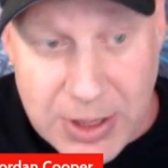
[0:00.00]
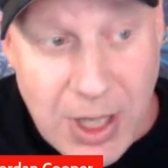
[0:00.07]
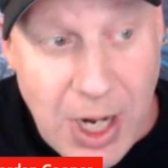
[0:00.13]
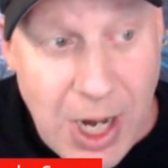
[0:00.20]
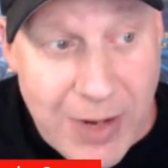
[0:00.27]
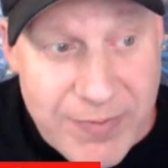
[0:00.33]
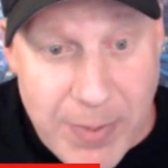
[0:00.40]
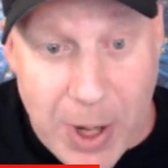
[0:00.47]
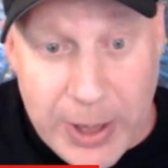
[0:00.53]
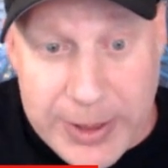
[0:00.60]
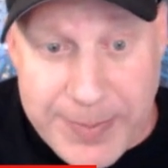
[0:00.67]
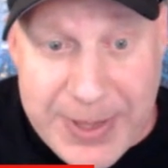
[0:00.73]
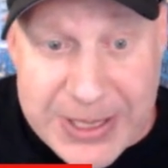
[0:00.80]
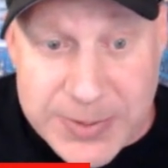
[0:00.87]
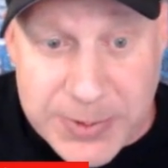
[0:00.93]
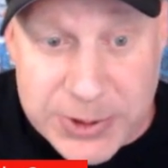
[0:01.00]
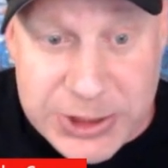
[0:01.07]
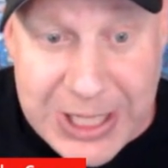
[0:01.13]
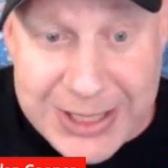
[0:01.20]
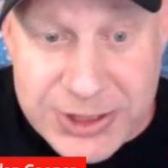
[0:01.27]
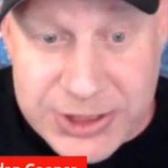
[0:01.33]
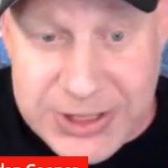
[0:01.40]
of market-based
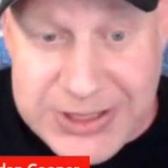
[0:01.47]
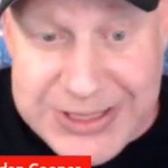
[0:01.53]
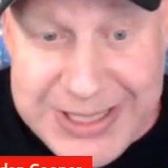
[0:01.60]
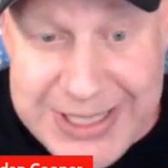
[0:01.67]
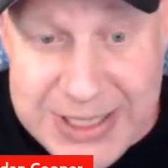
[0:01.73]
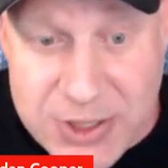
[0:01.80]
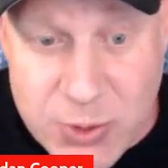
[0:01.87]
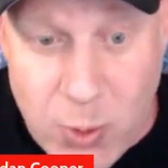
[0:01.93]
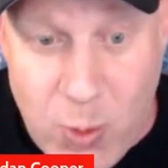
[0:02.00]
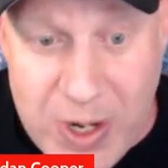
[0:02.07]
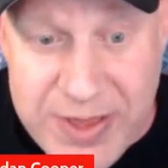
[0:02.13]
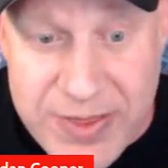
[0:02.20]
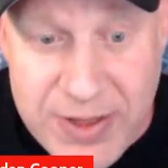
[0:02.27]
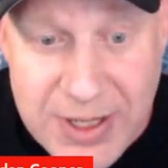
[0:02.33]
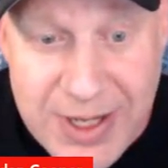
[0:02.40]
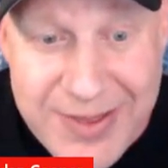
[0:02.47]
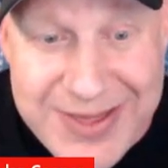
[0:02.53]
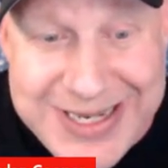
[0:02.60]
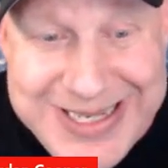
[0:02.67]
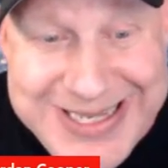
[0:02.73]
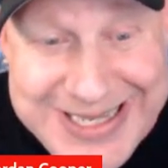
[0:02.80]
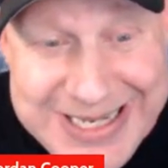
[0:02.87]
projections, is with the
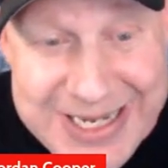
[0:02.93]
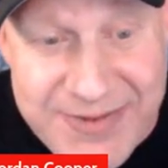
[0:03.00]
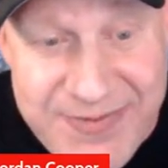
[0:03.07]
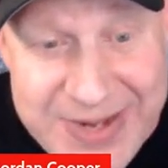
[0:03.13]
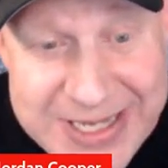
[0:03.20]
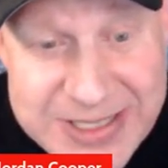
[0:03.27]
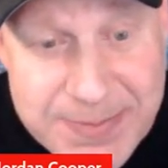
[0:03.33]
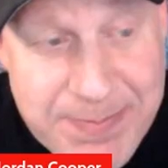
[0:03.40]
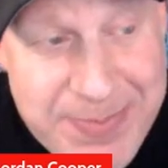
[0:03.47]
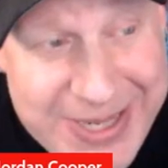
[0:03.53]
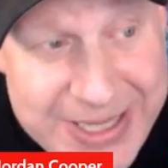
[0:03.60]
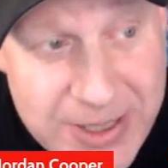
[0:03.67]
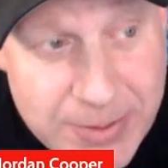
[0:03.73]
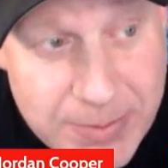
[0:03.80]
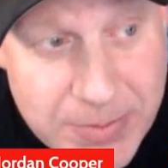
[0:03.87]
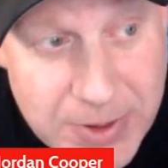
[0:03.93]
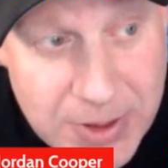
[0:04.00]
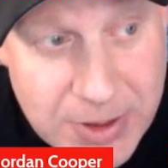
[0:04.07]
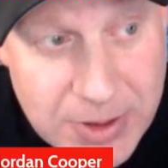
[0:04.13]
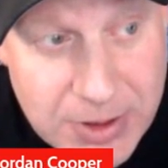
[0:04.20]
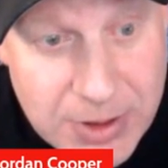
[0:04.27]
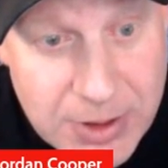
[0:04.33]
DFS Pick'em
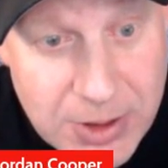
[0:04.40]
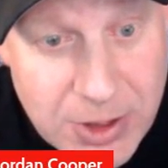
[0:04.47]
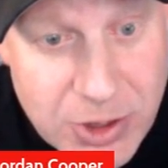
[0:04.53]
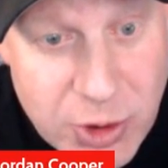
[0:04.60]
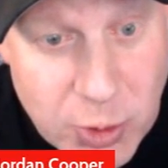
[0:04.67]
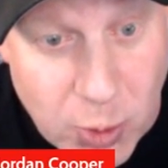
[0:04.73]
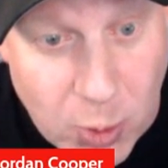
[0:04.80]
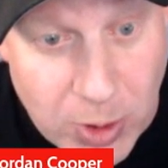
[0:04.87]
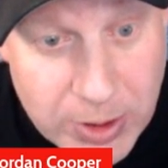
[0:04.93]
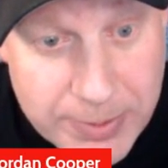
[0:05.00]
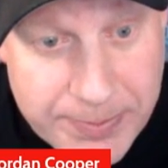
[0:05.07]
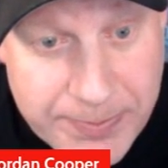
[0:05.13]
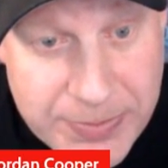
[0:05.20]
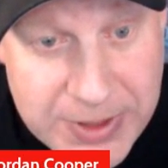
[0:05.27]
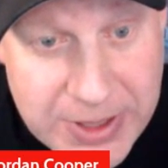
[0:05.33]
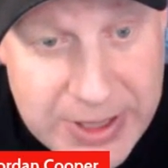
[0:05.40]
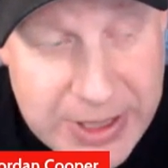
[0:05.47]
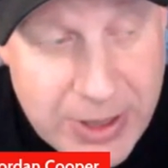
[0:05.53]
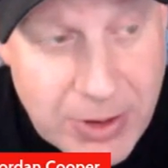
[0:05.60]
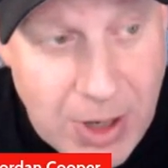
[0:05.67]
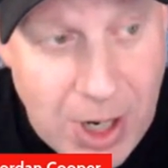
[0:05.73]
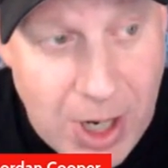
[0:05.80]
tool
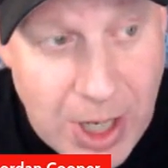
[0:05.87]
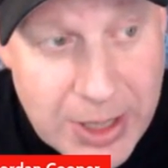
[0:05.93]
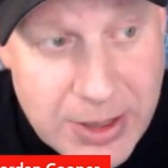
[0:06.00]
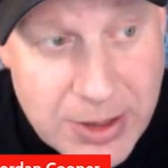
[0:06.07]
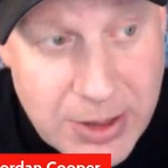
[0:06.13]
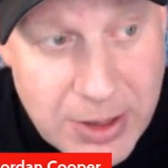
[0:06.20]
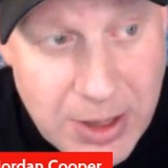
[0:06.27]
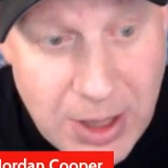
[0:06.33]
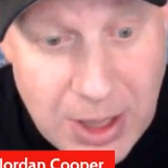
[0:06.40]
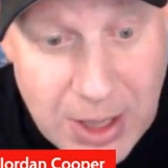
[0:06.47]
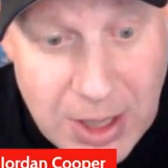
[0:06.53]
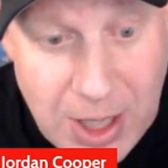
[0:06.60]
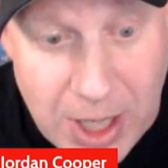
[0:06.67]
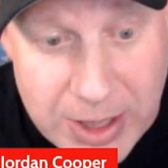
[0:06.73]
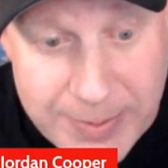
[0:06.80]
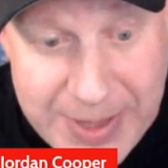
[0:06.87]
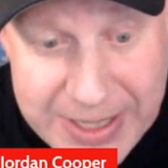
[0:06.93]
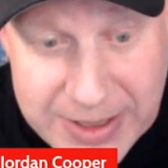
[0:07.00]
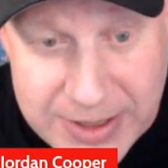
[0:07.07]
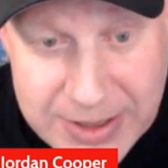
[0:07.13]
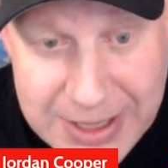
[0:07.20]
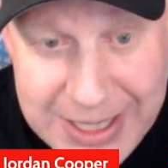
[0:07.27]
here on
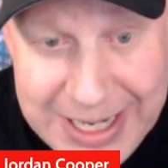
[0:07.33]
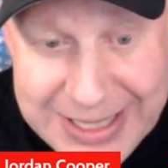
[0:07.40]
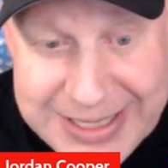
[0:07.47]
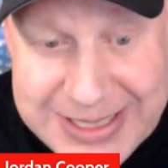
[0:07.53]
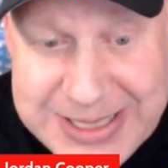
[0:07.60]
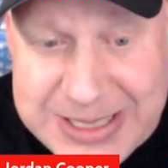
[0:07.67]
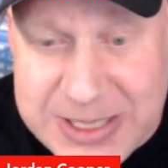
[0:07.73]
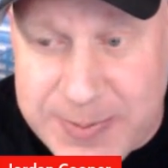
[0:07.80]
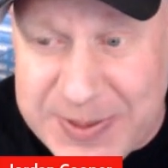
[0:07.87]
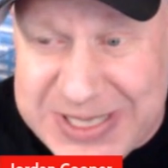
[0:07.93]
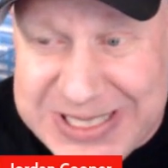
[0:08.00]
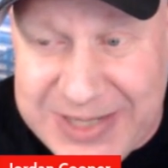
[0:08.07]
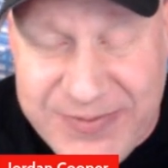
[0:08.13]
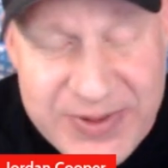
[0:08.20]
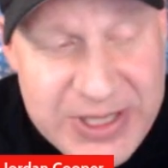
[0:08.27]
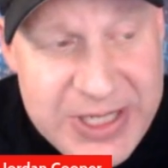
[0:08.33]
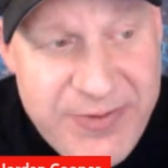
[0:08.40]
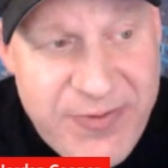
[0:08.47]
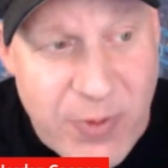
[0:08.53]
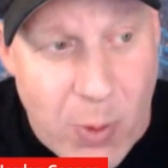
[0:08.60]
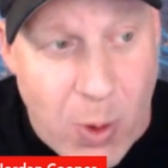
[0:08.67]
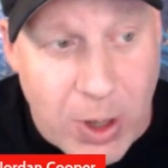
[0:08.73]
Unabated. And this is specifically
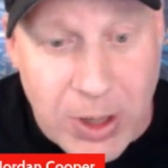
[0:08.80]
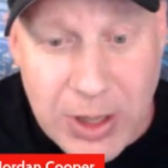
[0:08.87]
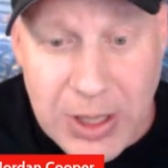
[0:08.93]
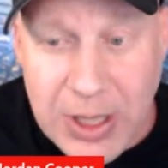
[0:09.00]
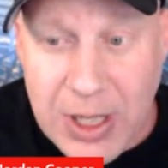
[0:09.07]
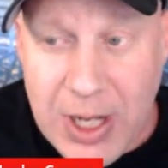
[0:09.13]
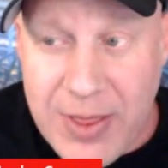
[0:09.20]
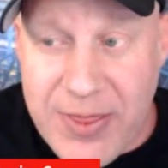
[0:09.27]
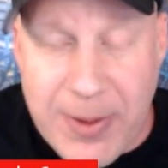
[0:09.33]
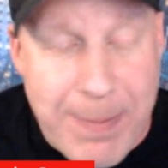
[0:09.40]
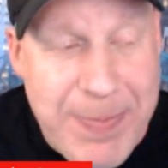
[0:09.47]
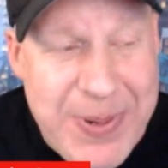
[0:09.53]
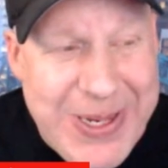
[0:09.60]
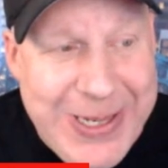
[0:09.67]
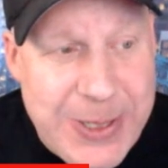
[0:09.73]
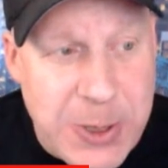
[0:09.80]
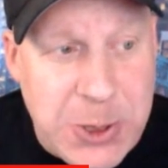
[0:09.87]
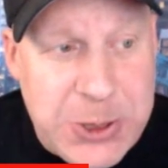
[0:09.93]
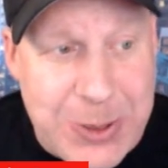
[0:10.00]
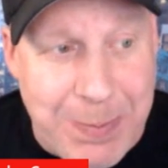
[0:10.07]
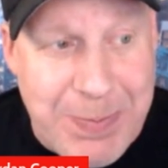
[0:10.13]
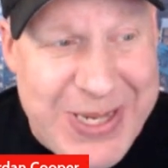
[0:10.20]
for the
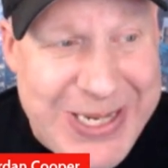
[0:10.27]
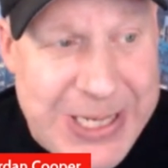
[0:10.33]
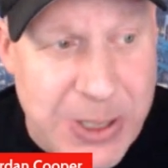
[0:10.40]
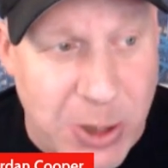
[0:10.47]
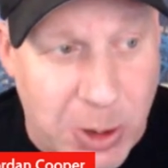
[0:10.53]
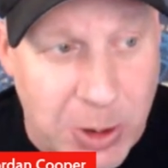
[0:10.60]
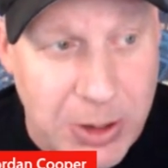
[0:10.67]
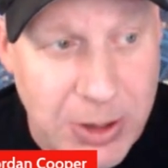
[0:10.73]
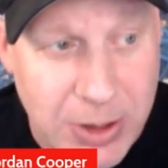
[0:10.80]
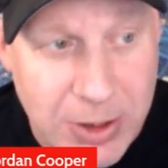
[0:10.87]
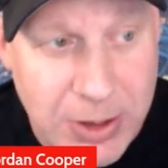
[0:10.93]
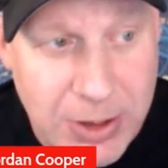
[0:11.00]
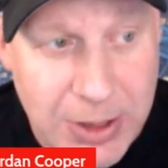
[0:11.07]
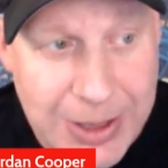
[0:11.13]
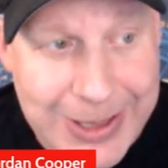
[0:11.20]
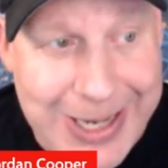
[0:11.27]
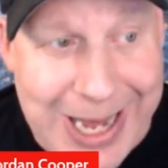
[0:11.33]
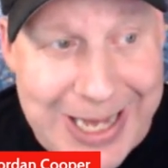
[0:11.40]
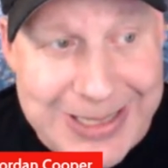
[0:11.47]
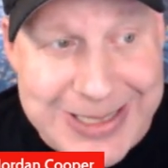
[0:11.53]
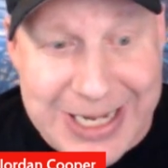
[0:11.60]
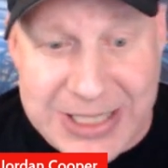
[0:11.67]
peer-to-peer
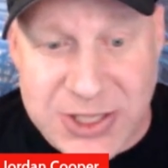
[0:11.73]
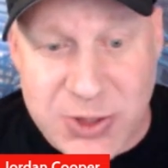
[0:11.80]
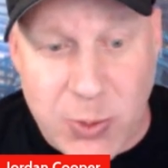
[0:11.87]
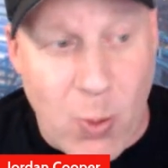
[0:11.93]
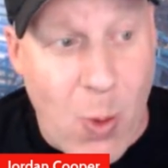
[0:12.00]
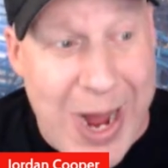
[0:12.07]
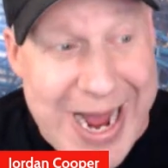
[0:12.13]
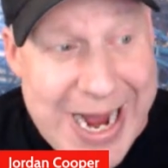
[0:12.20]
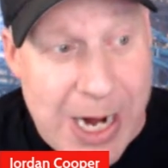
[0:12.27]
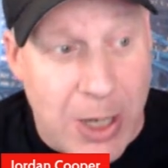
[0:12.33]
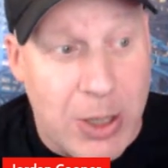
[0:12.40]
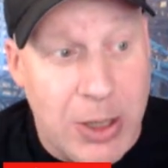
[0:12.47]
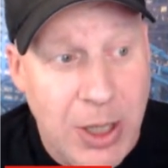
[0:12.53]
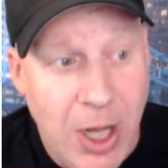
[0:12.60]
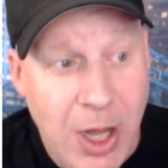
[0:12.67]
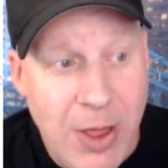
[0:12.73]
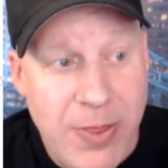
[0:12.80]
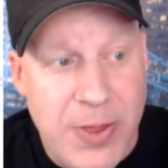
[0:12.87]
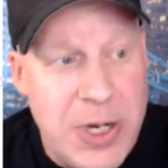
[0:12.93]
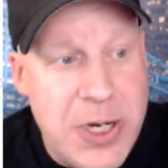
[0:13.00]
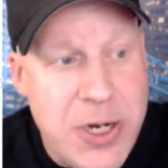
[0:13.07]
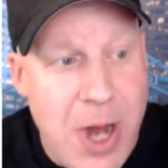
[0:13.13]
contests where
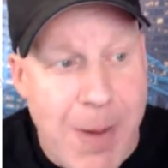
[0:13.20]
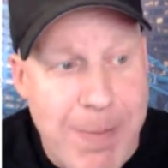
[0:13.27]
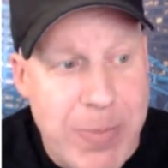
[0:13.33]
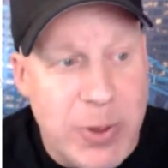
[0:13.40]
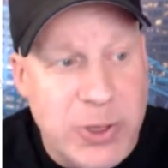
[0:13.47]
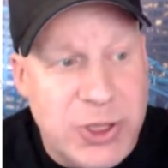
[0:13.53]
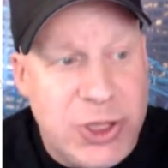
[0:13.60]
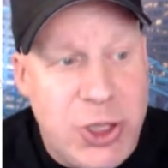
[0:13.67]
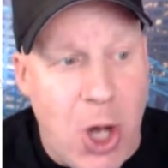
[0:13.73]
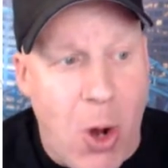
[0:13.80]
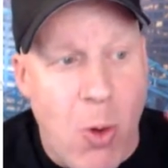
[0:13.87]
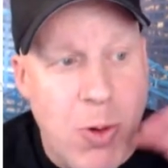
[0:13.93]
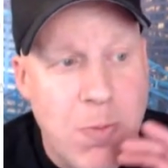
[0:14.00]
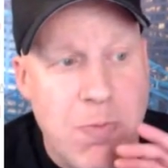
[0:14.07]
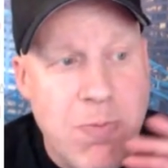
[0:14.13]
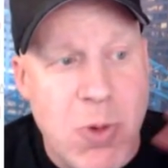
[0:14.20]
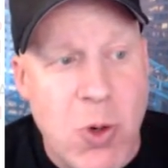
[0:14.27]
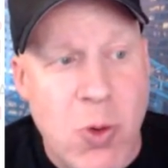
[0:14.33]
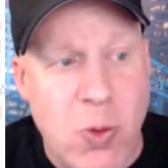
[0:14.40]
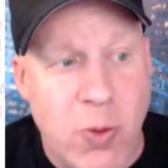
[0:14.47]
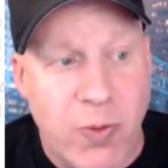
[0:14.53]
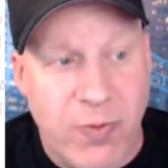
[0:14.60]
the numbers don't
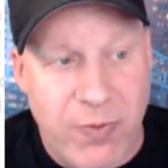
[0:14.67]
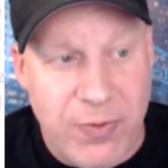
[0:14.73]
move.